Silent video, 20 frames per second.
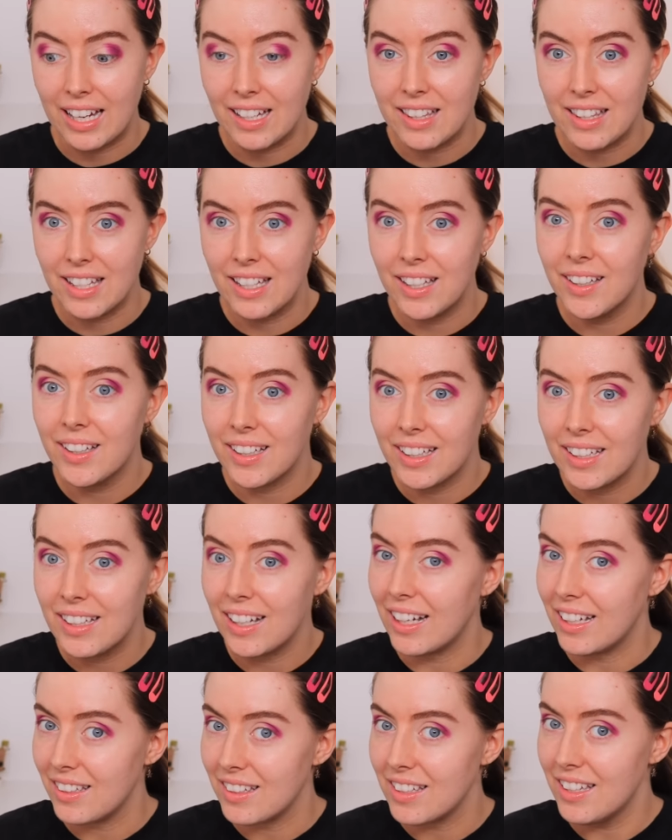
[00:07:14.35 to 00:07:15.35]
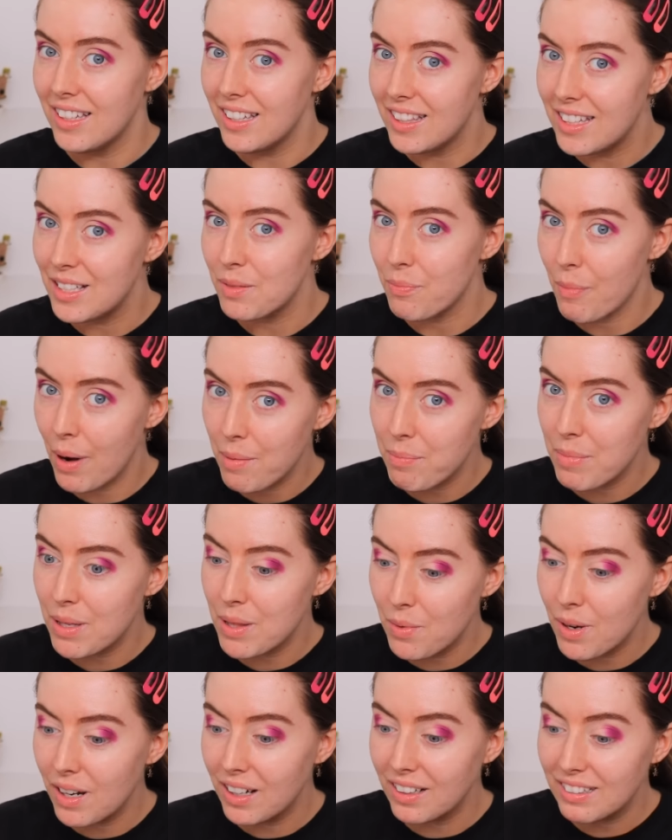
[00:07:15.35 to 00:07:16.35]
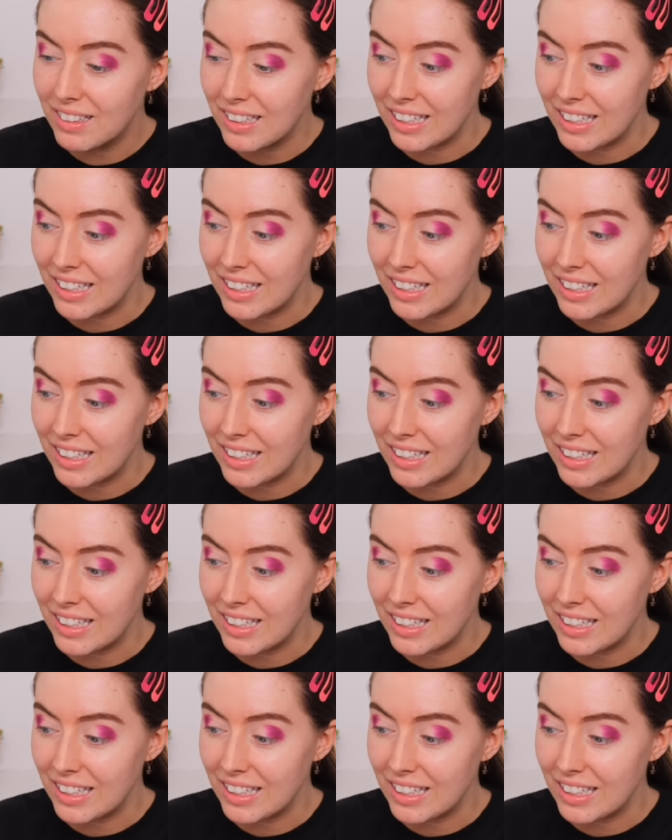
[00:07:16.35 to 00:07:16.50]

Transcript: I think I think this might be the one.